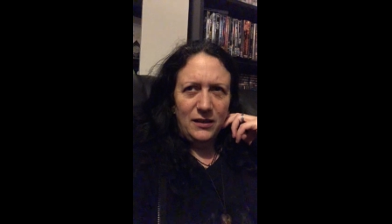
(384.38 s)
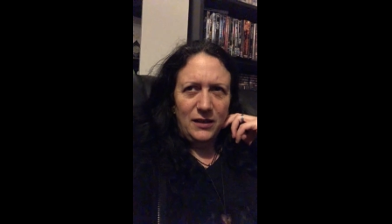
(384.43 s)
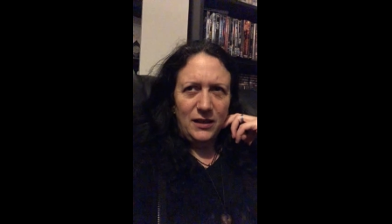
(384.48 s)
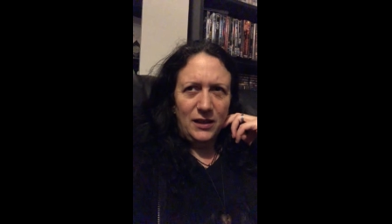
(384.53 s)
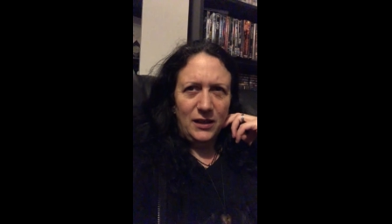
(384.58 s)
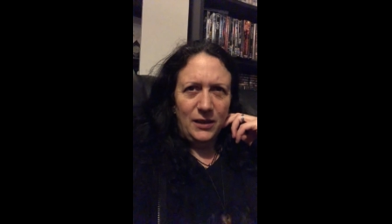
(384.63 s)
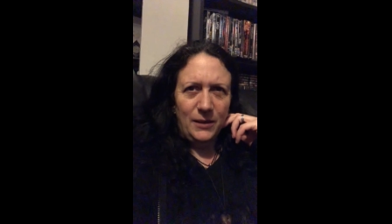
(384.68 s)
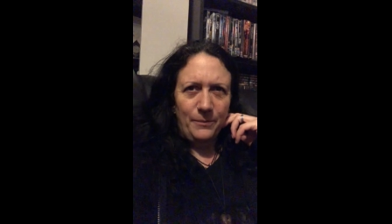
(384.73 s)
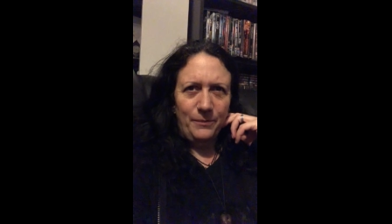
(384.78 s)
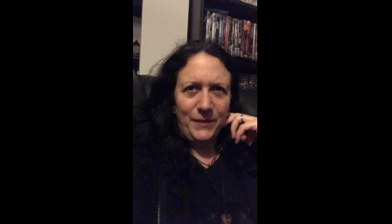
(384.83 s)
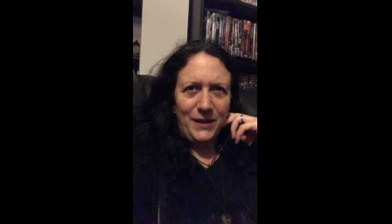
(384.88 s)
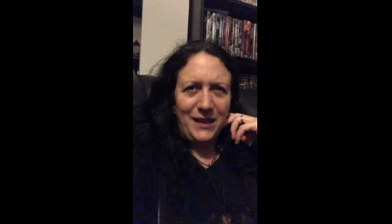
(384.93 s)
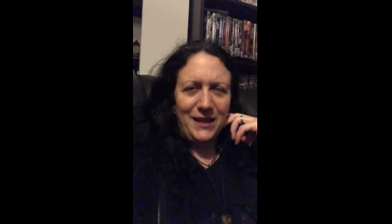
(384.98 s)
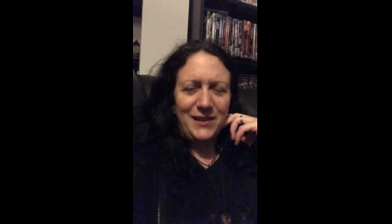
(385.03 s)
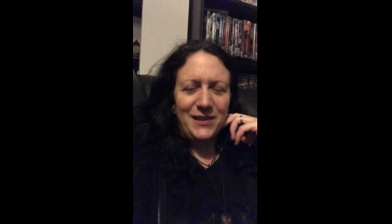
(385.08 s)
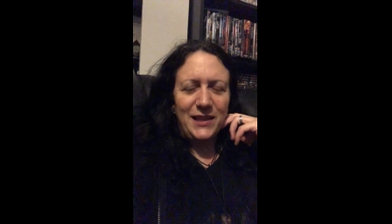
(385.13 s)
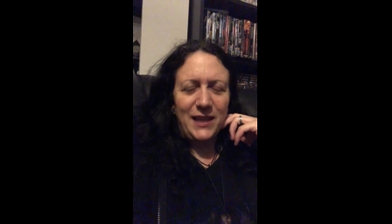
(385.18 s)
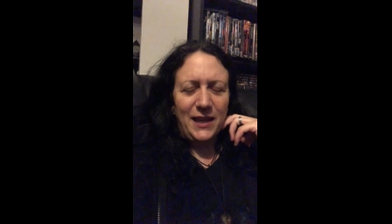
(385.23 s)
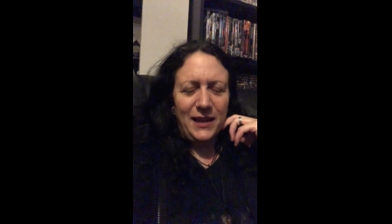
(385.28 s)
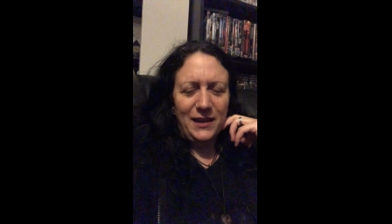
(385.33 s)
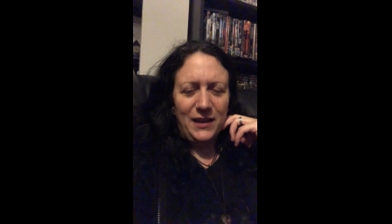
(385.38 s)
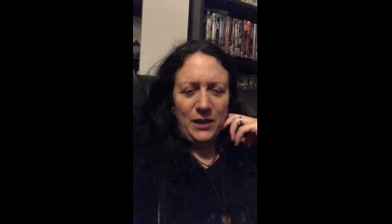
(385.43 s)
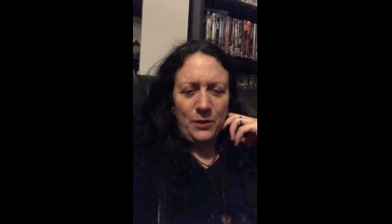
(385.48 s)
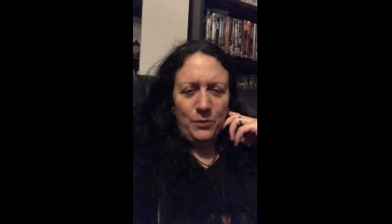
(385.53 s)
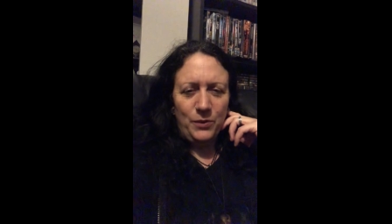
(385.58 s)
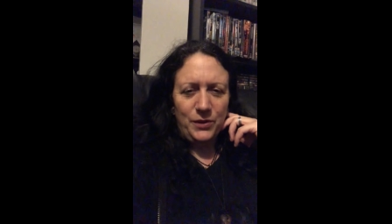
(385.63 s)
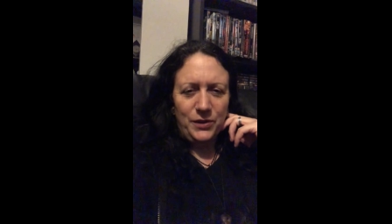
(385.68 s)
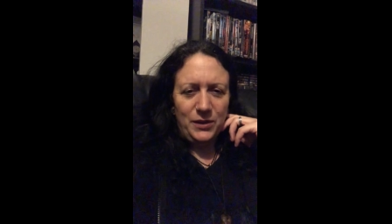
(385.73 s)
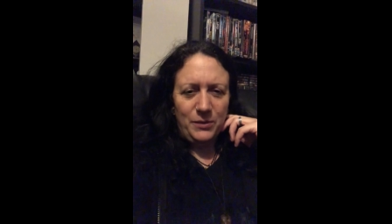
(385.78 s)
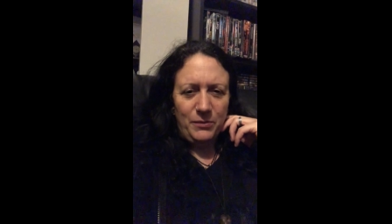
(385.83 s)
um, exactly
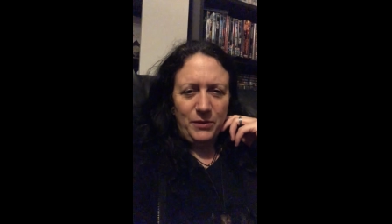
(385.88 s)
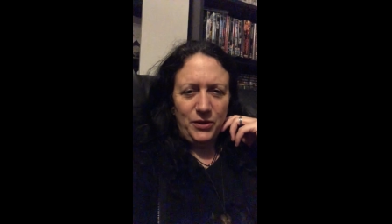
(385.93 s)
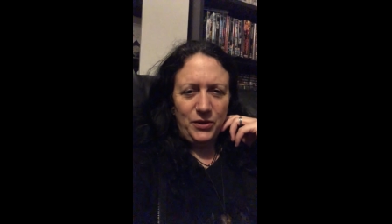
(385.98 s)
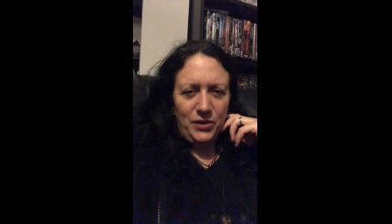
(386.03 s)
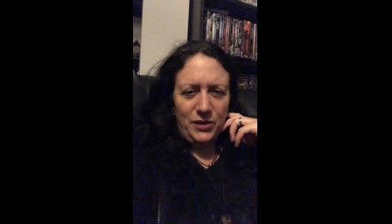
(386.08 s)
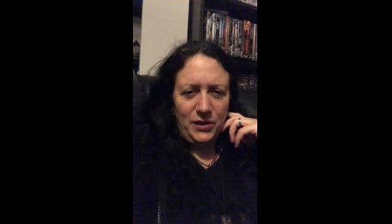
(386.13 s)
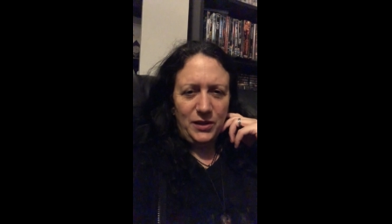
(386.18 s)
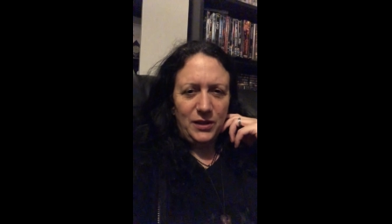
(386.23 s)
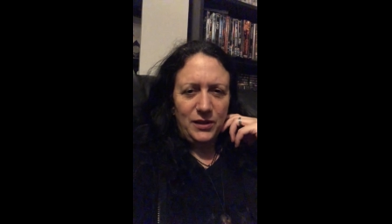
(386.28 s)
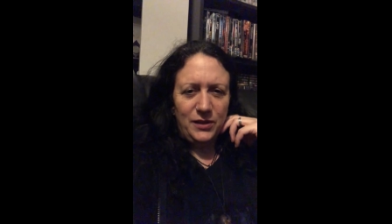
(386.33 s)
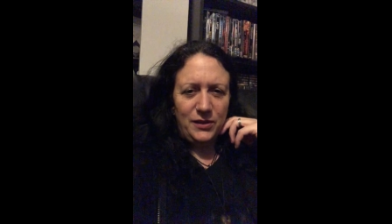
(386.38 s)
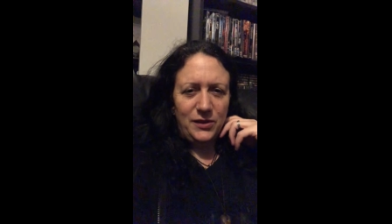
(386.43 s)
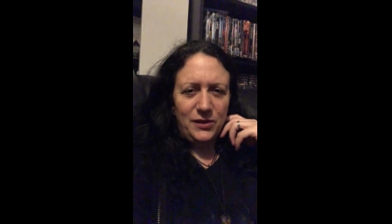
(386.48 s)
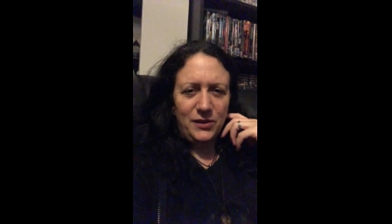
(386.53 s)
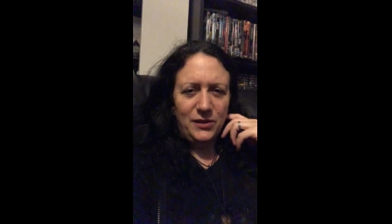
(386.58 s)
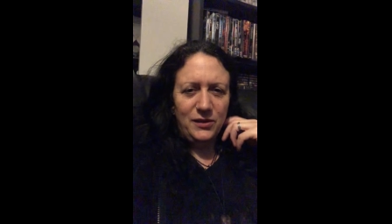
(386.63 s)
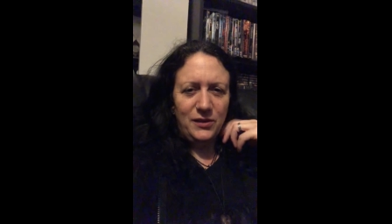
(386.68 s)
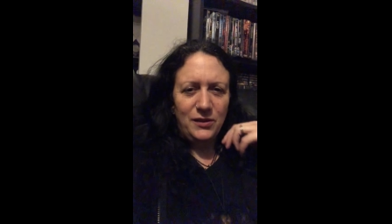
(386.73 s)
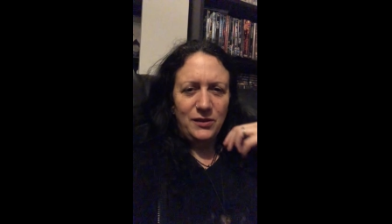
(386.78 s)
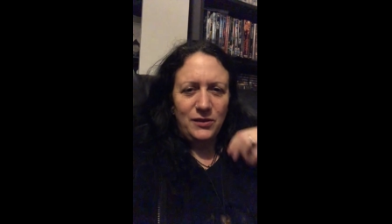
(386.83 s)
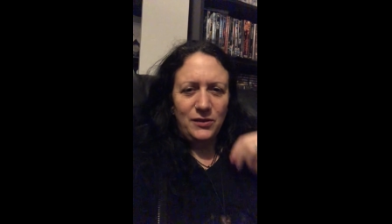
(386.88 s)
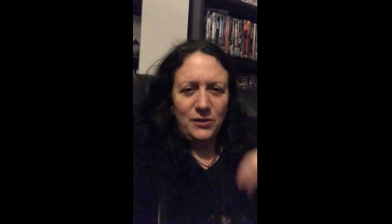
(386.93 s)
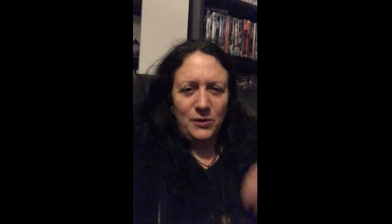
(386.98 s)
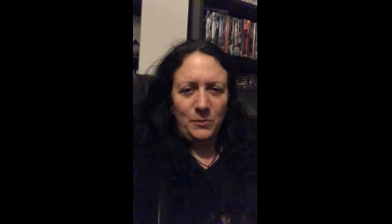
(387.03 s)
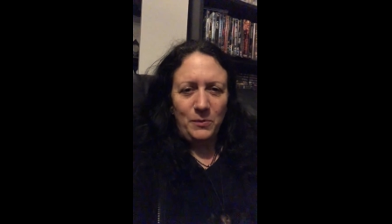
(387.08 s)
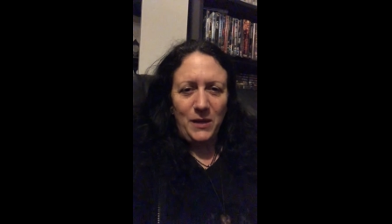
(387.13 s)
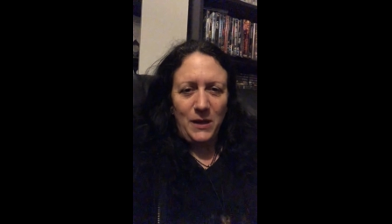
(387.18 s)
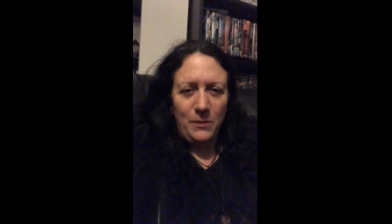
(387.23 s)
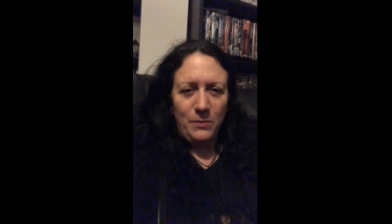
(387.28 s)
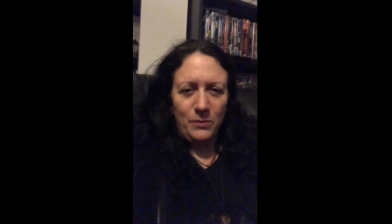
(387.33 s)
what dementia does to
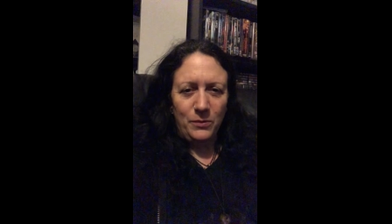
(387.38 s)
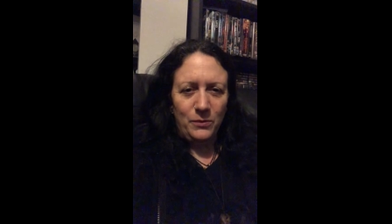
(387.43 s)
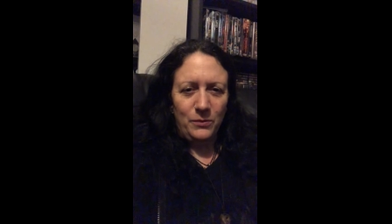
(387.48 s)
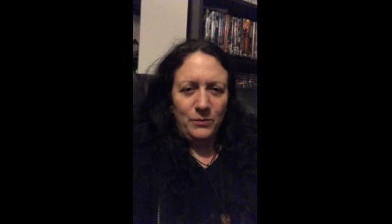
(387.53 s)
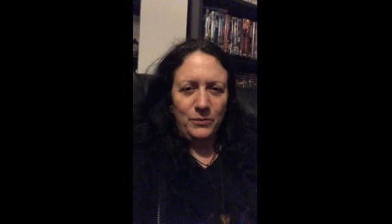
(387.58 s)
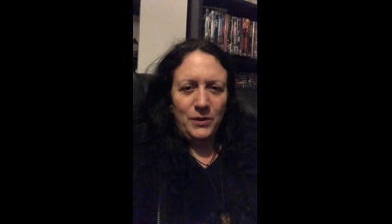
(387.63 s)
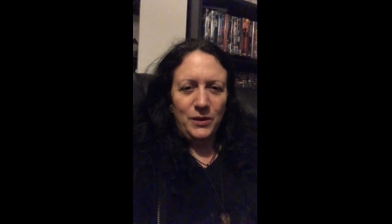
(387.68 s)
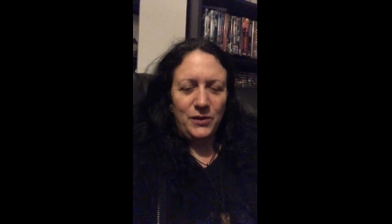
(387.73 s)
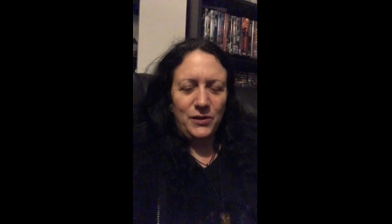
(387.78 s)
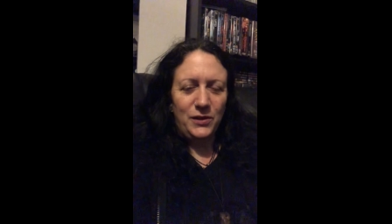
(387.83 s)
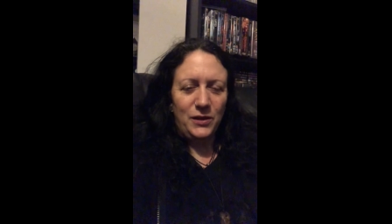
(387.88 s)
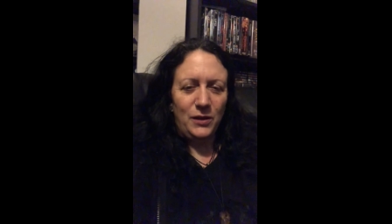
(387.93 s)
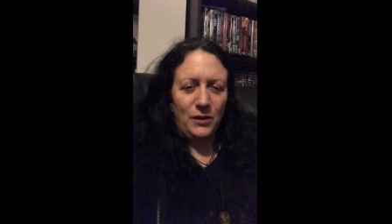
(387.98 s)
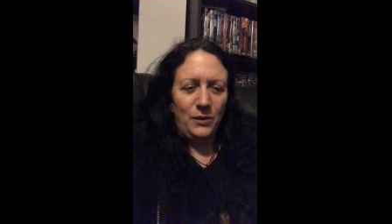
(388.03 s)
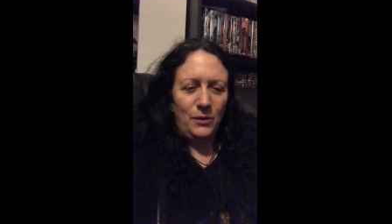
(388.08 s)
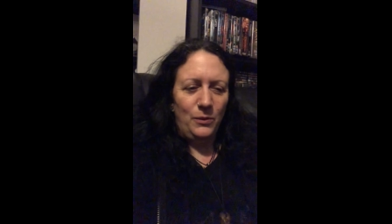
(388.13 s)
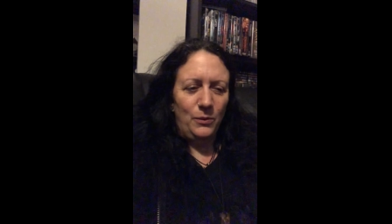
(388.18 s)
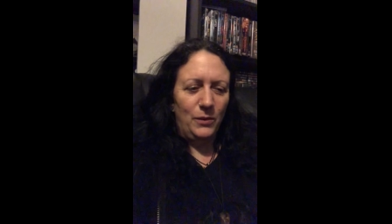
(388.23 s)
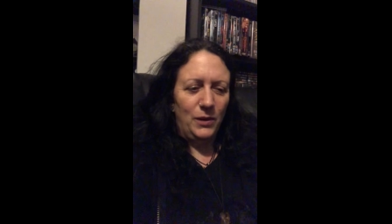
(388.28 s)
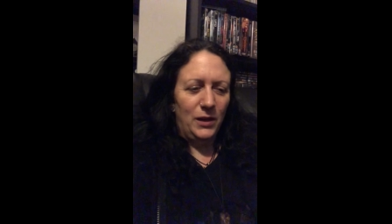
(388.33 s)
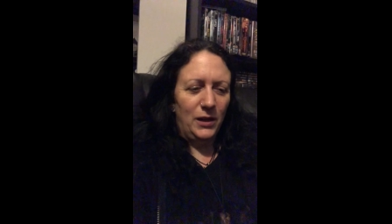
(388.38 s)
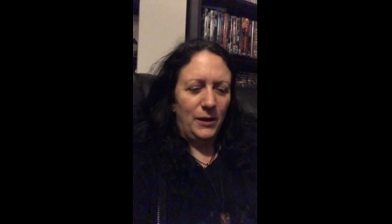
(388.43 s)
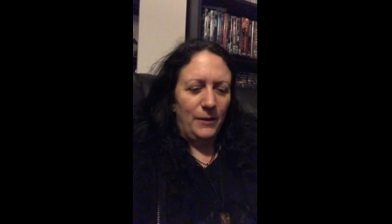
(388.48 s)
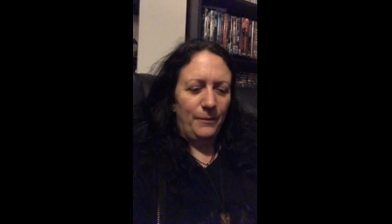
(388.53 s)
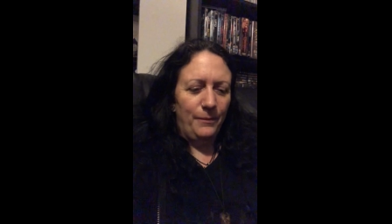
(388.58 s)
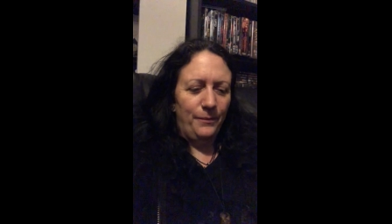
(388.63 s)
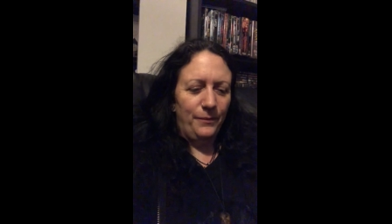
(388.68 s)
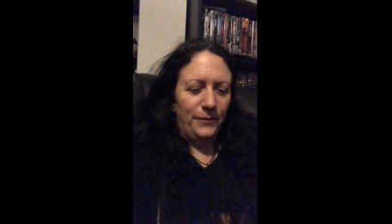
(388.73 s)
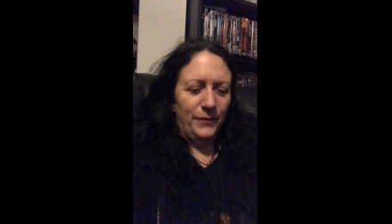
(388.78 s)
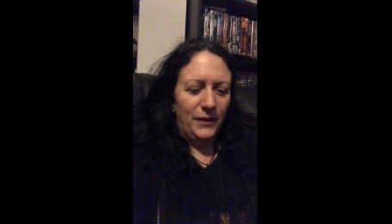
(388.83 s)
people, so
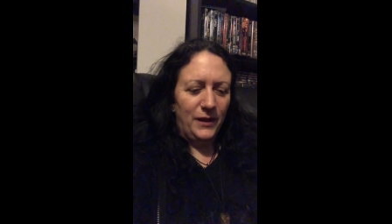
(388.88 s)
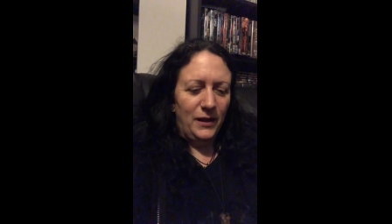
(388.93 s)
um,